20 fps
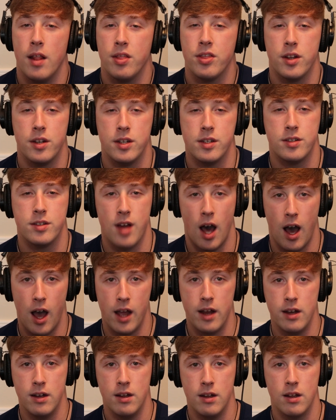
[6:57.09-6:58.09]

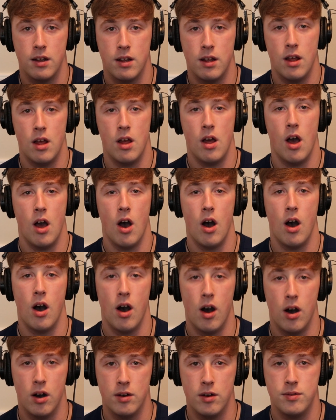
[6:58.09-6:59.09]
design
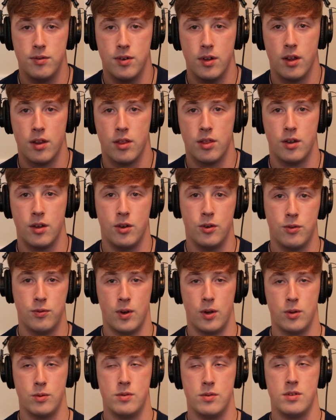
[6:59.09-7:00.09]
of the new
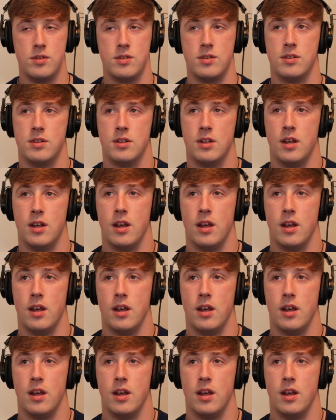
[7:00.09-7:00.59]
phones,